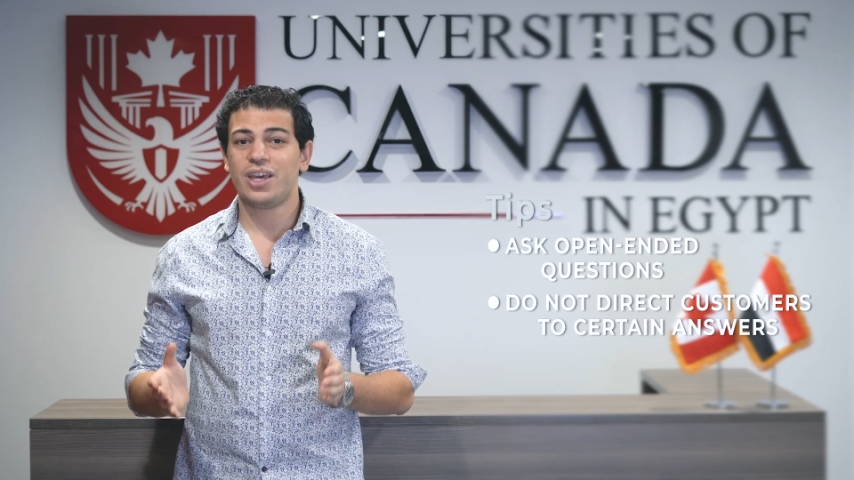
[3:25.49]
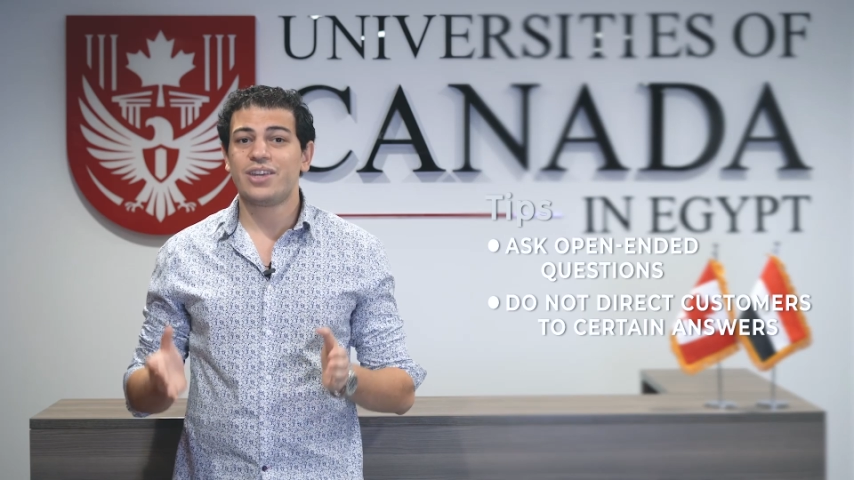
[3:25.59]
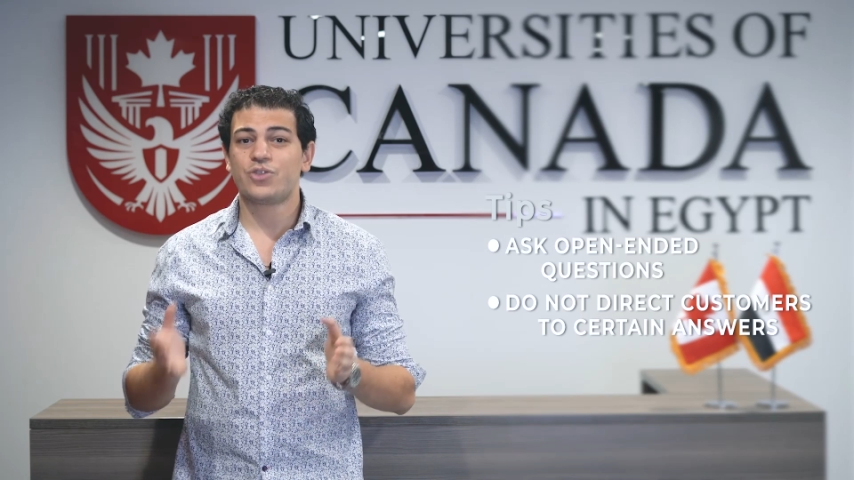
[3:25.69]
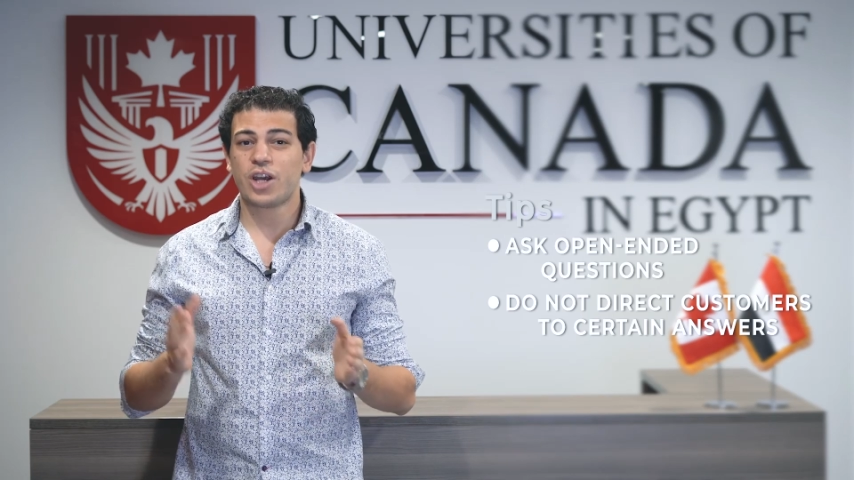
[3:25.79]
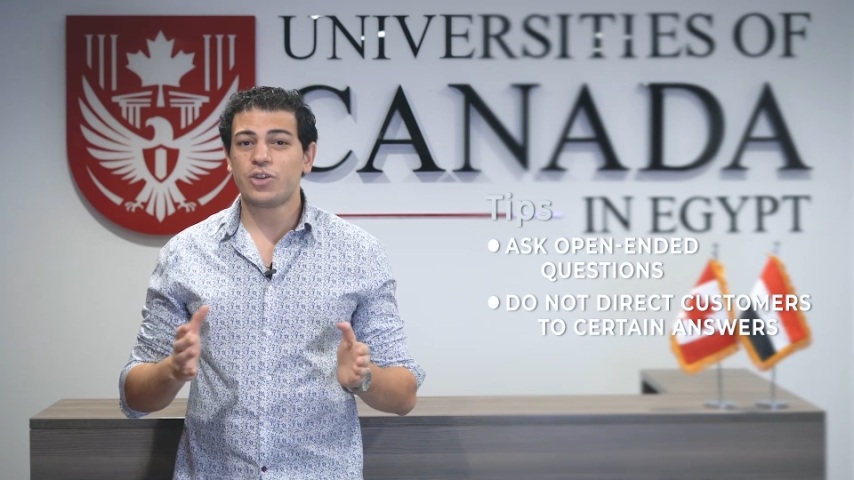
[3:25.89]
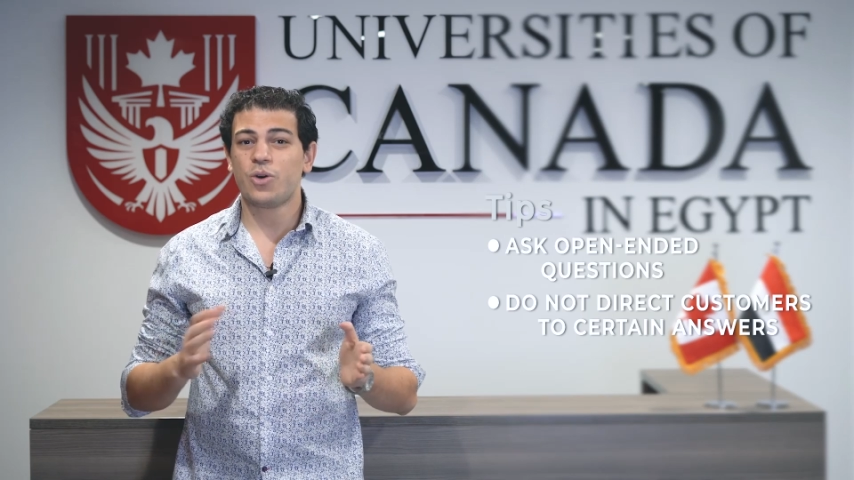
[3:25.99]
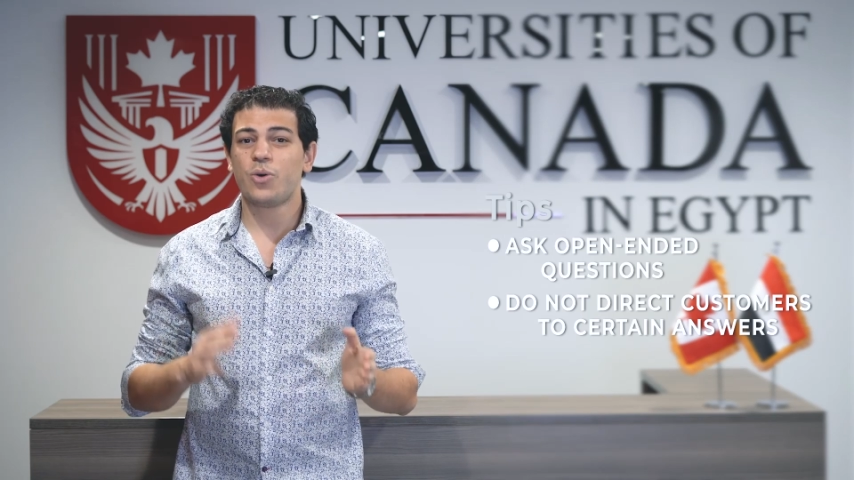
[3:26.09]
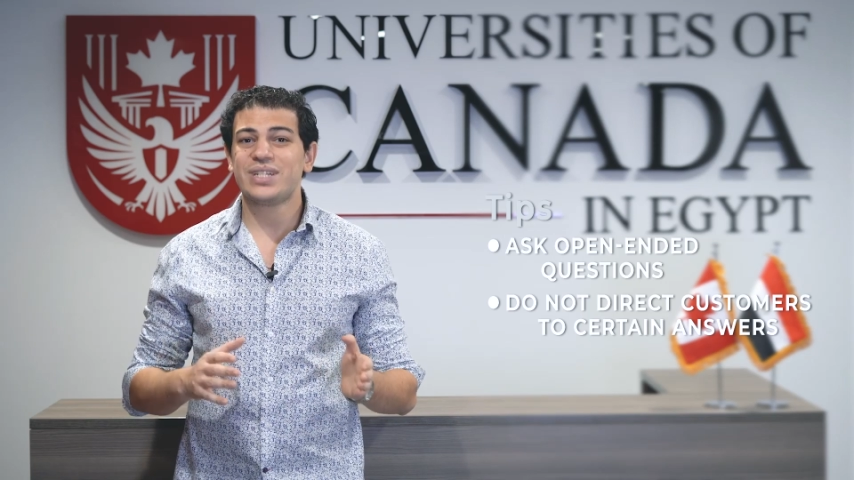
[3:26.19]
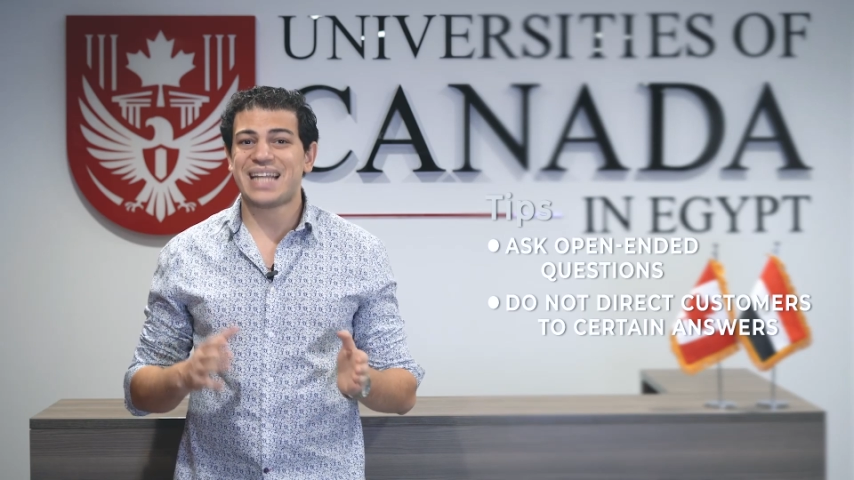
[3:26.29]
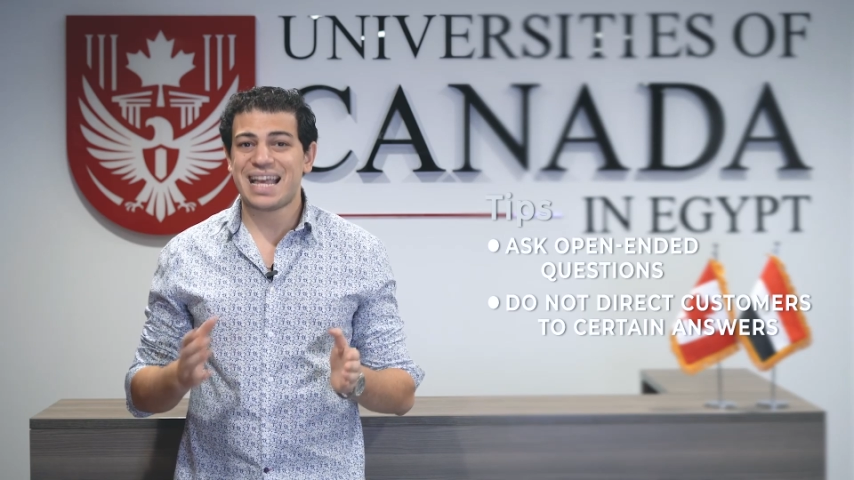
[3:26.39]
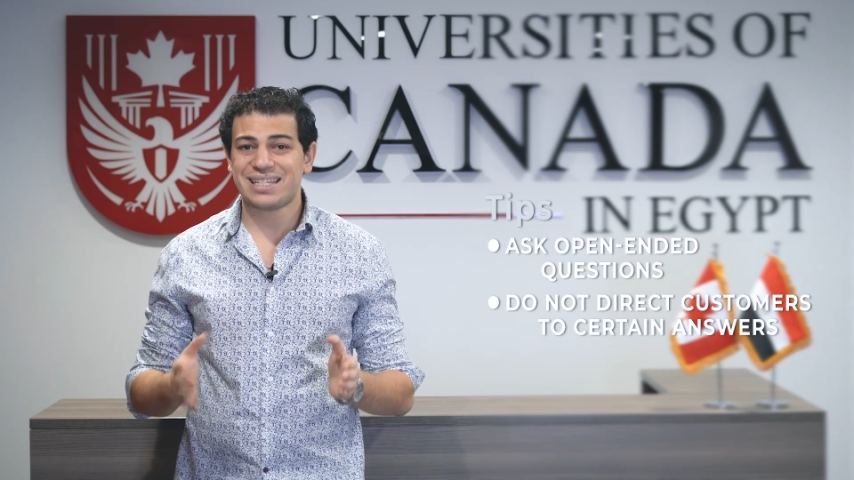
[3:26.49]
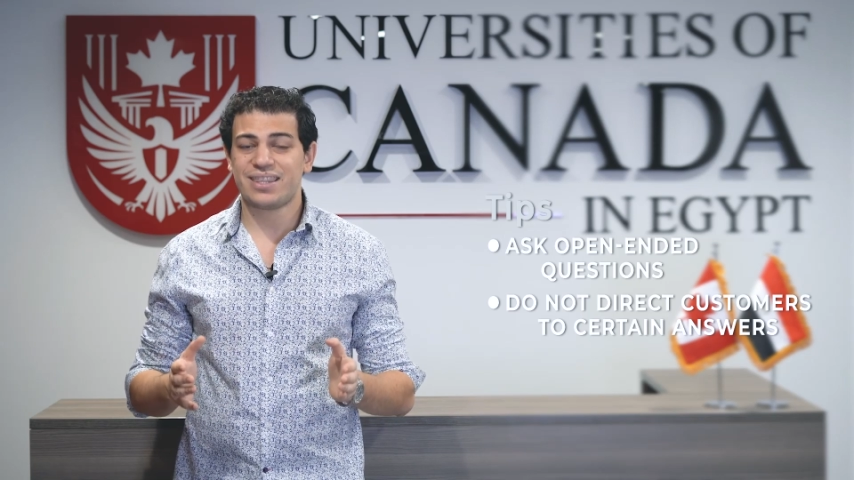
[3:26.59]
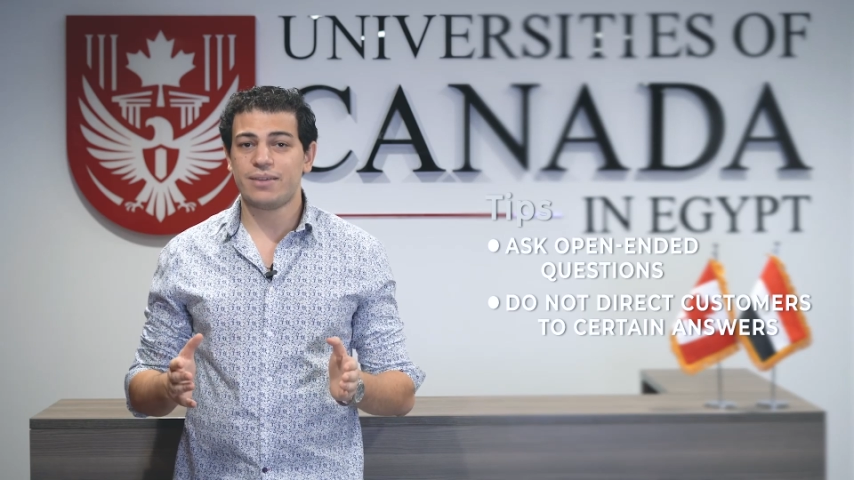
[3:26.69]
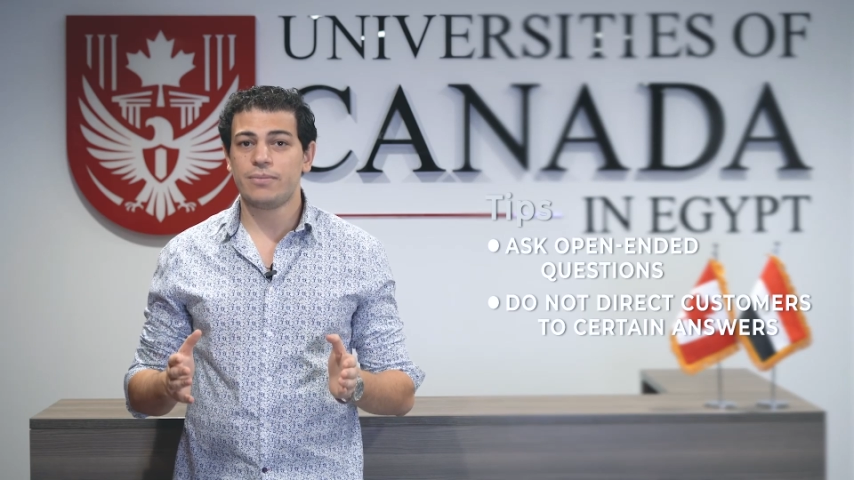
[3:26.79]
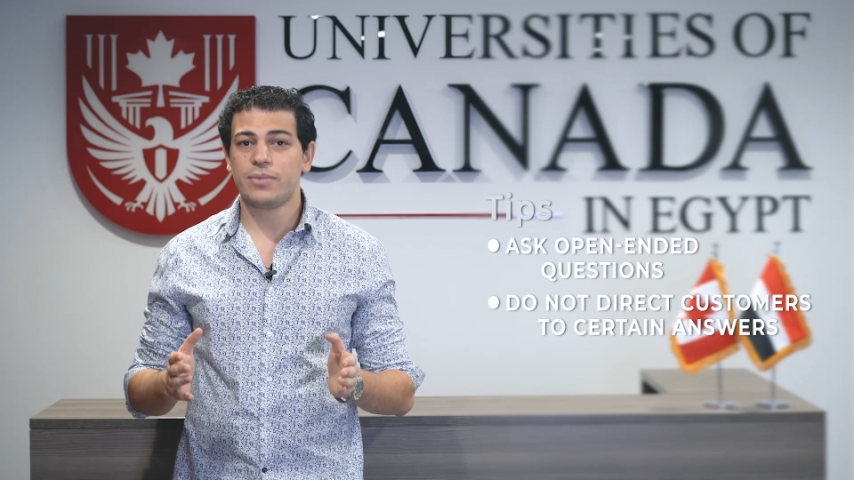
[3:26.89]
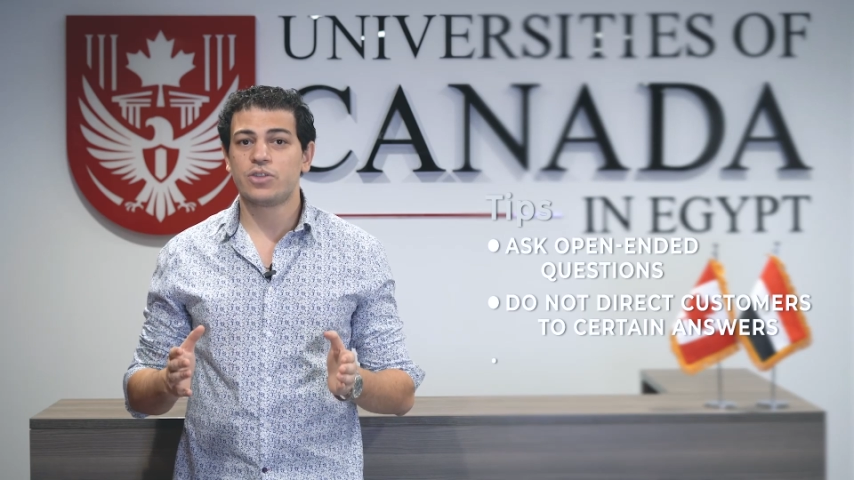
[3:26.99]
try to always ask them